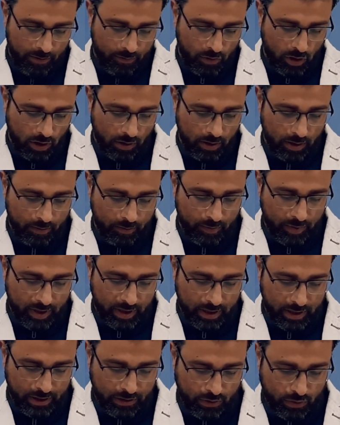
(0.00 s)
problem
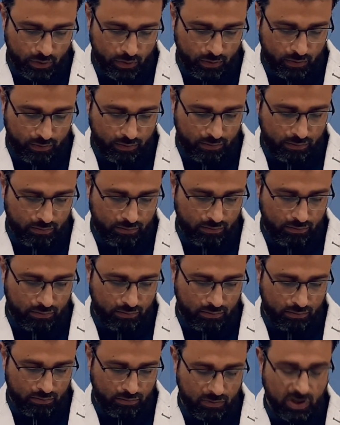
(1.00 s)
number
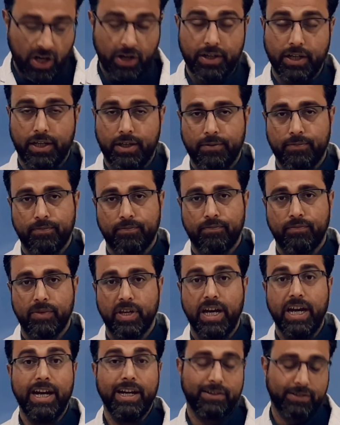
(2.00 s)
30,
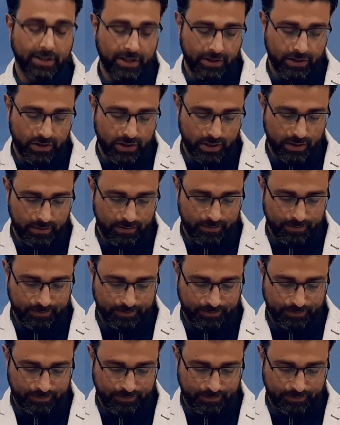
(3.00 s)
8th edition.